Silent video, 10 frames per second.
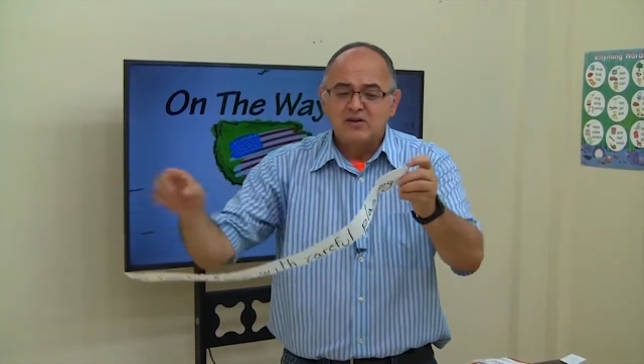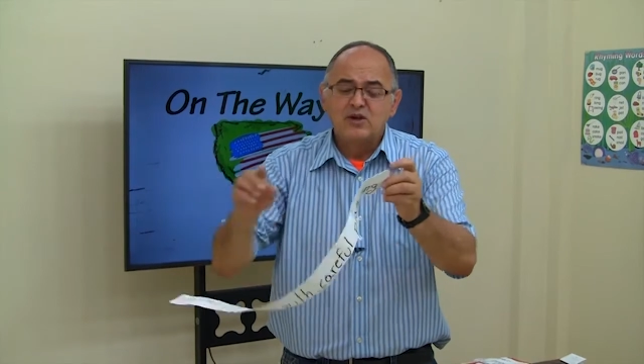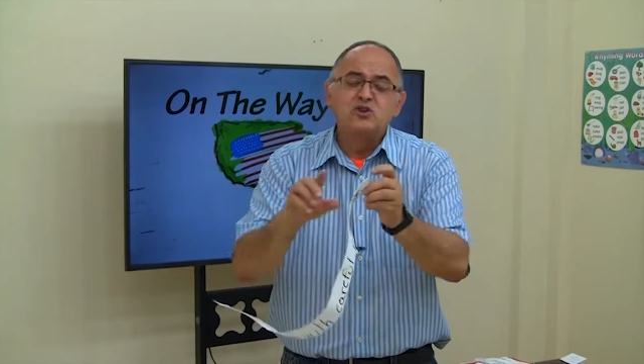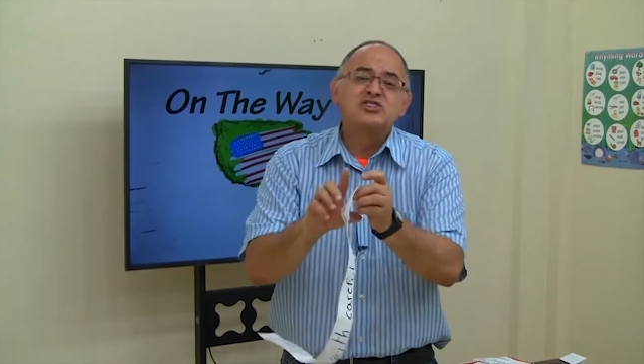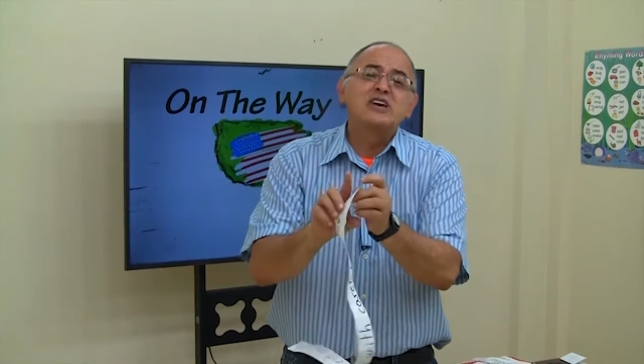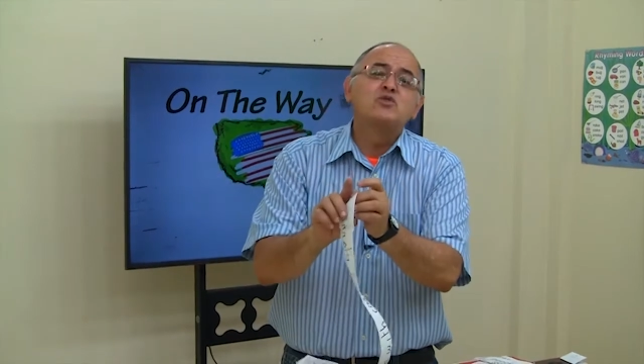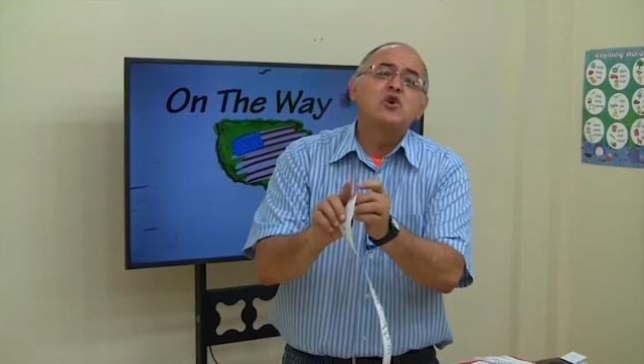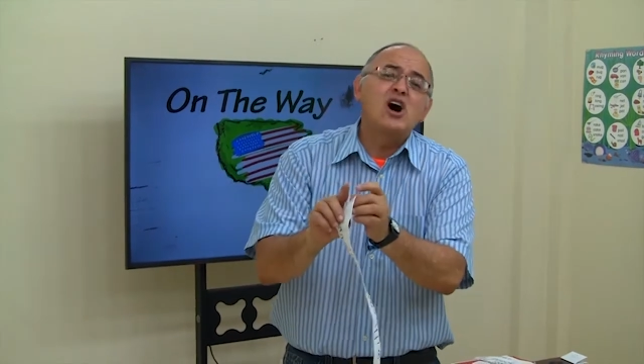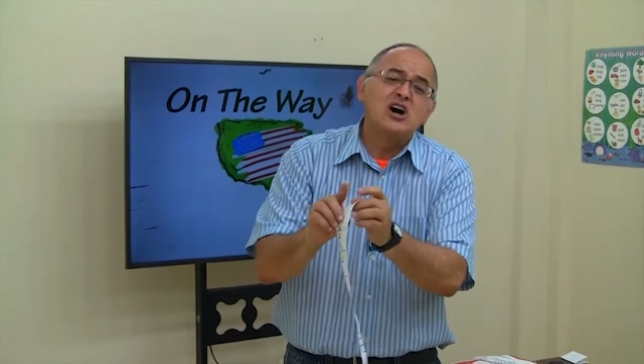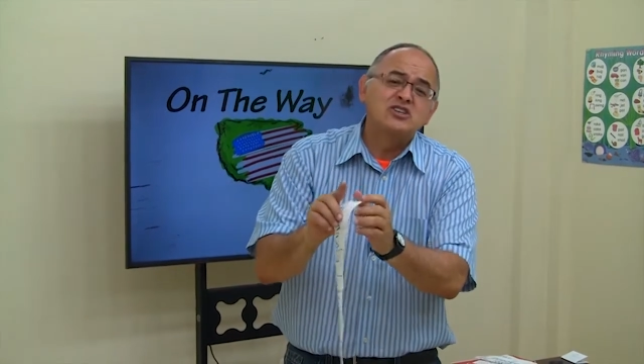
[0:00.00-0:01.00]
When you say
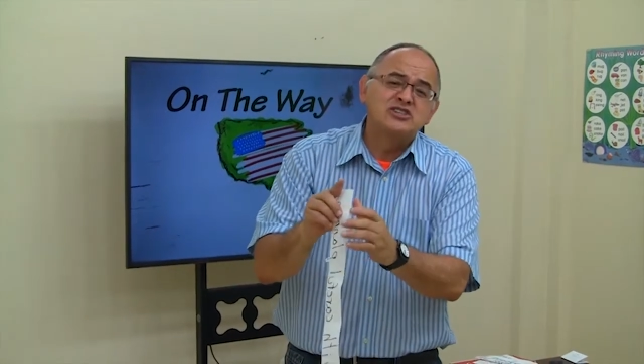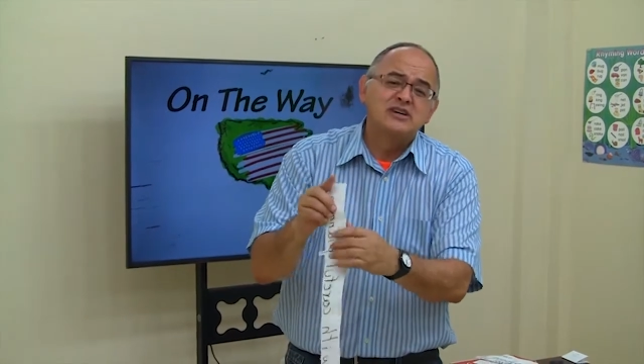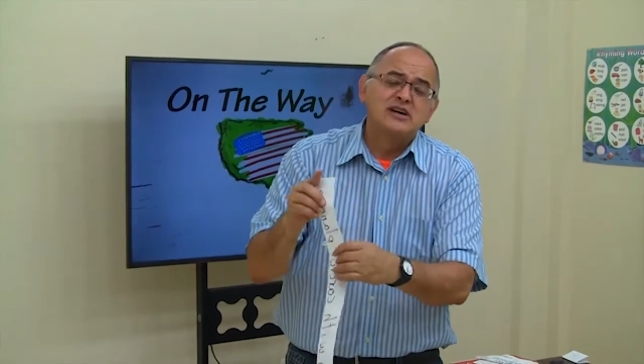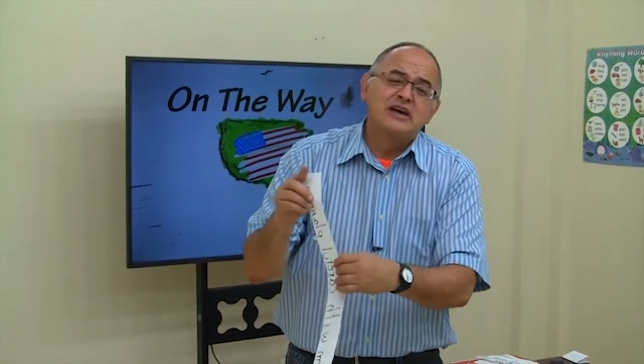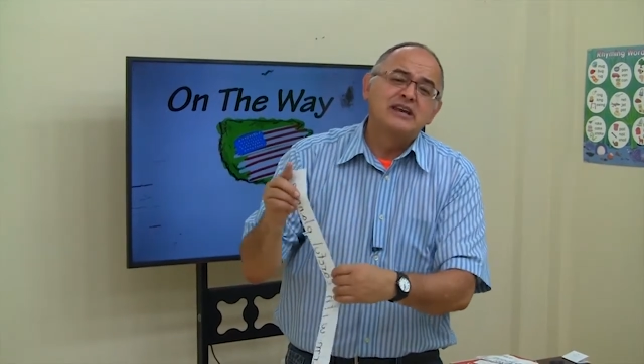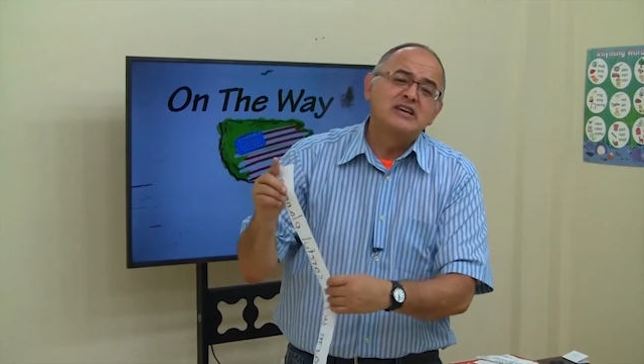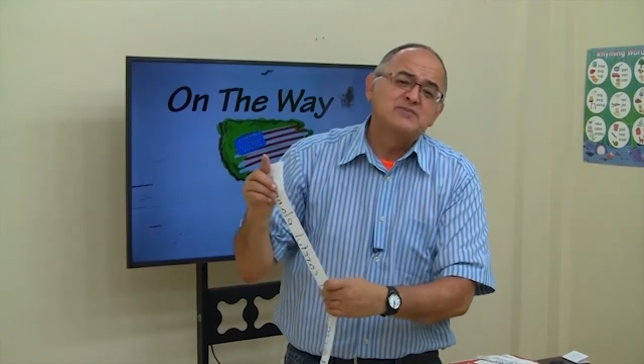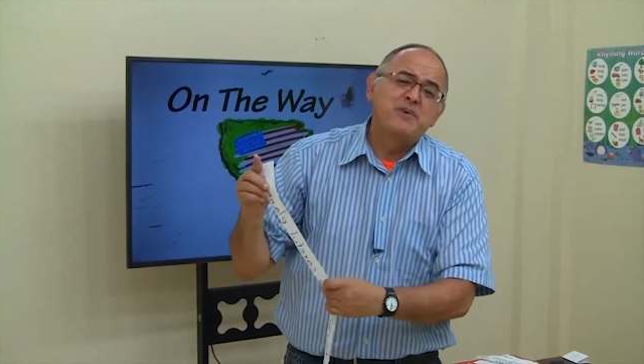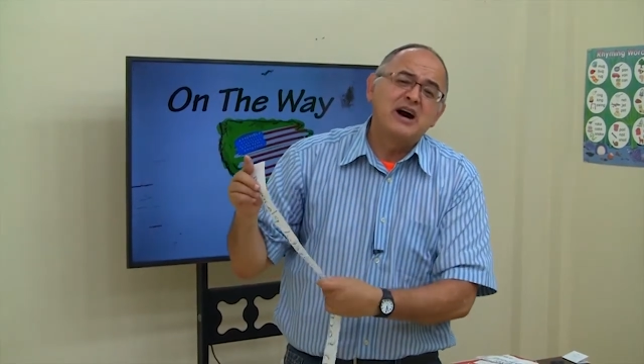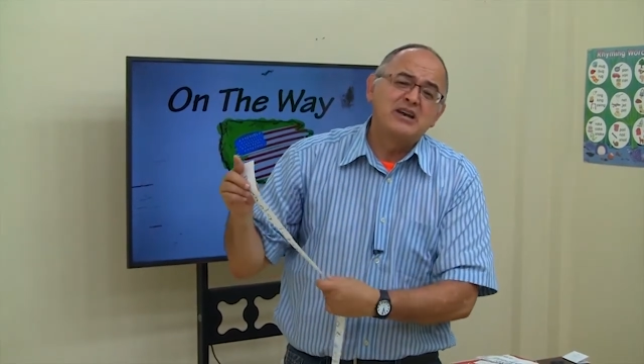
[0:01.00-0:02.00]
runs, in
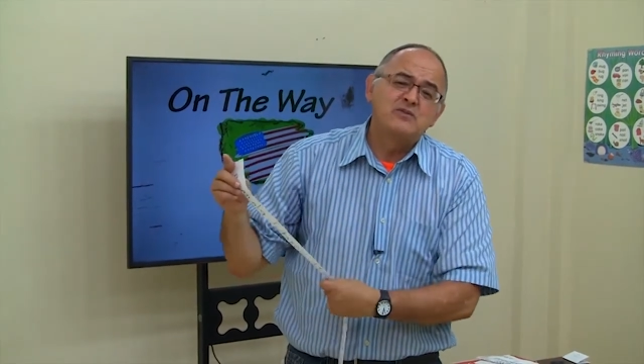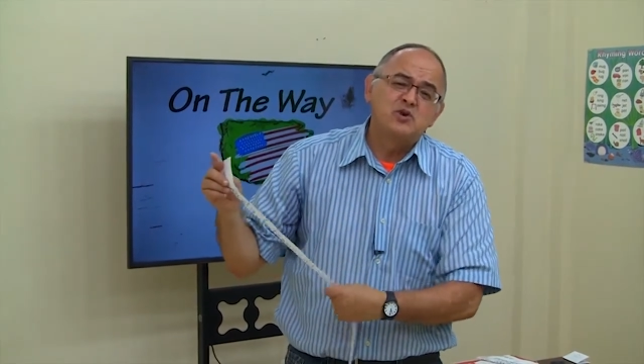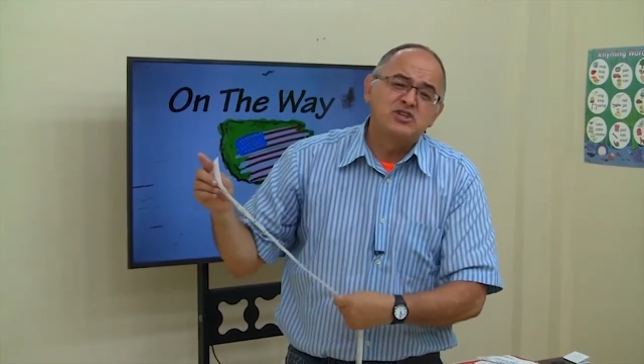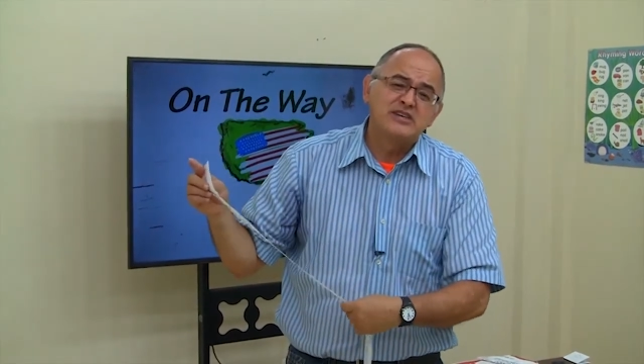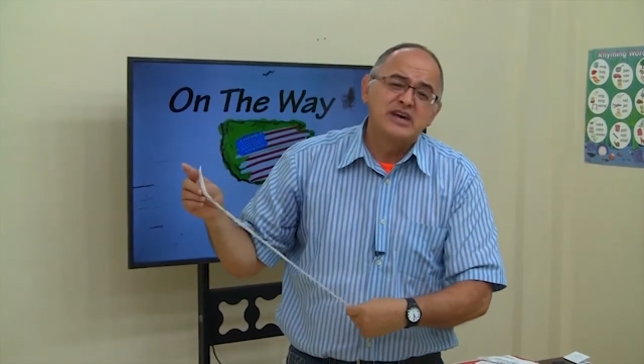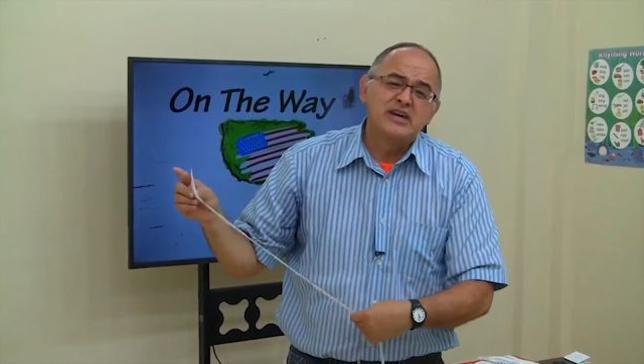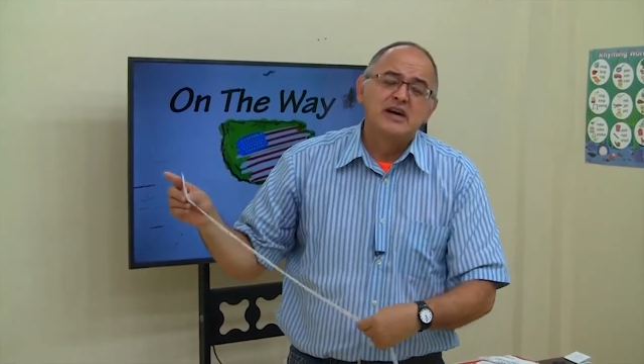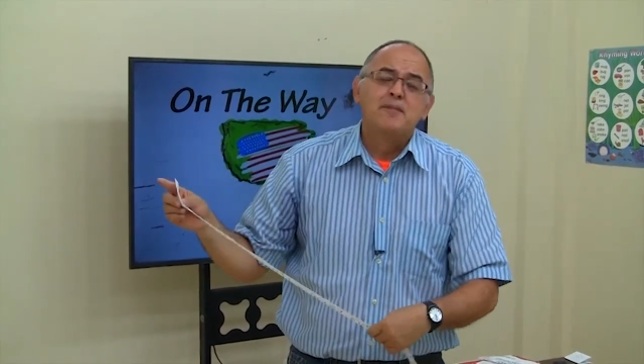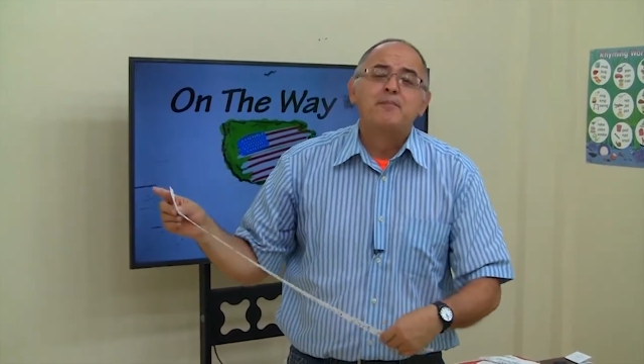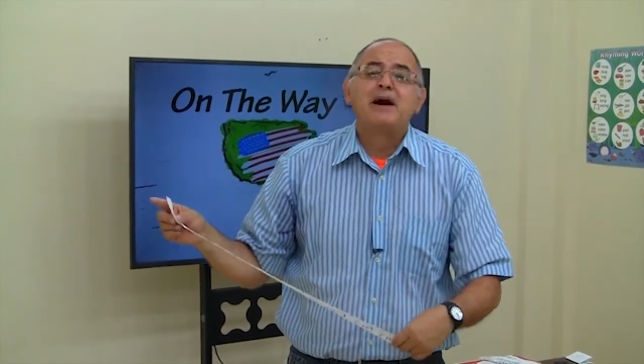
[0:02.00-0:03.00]
Spanish we
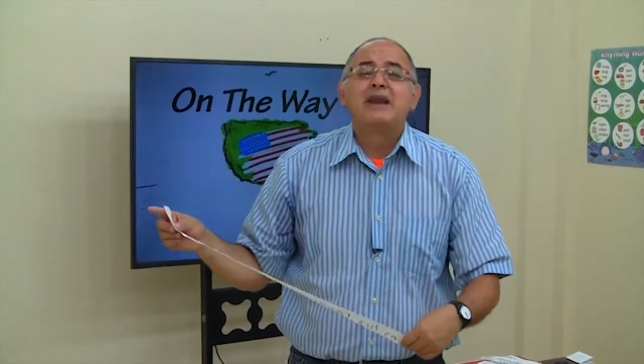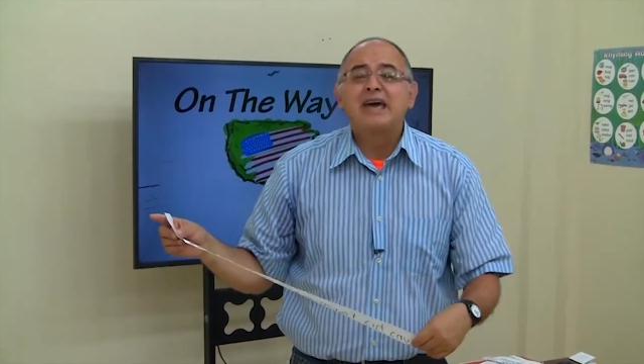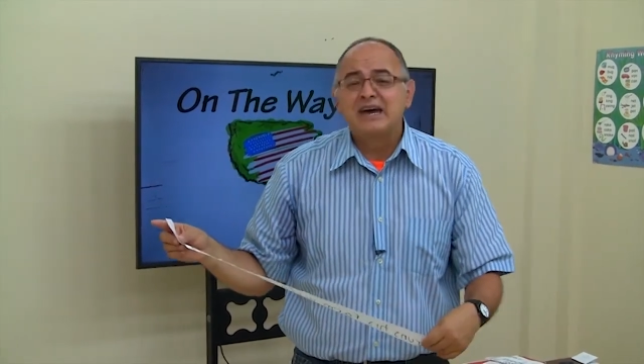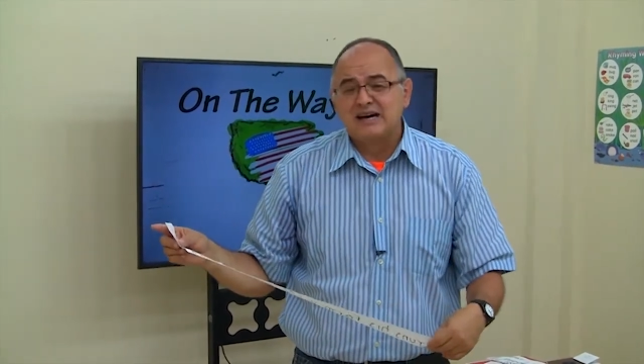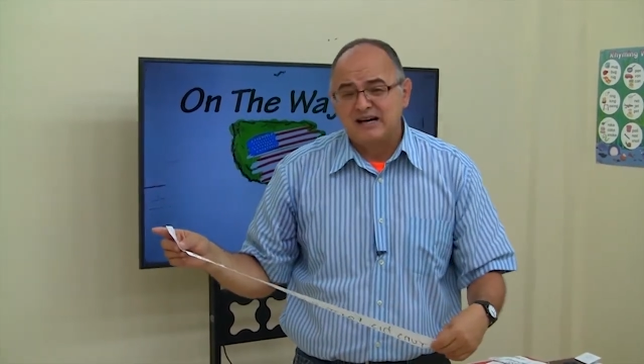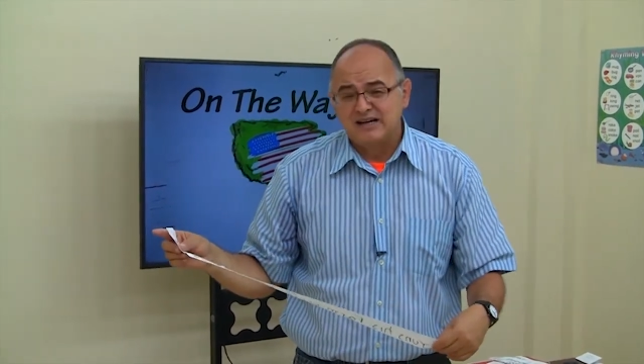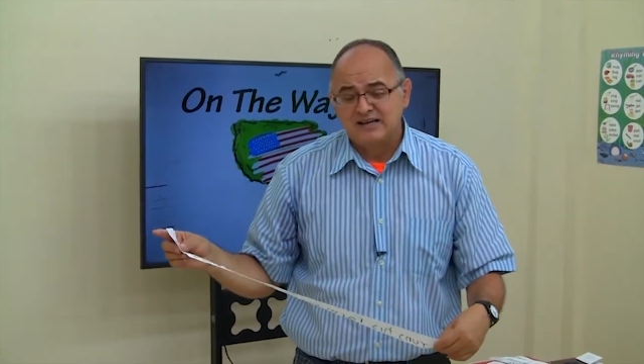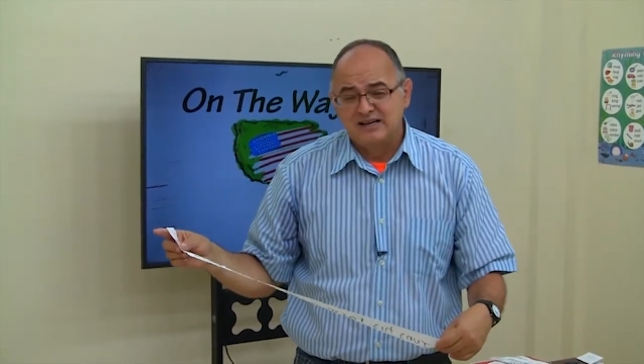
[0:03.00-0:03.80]
say maneja.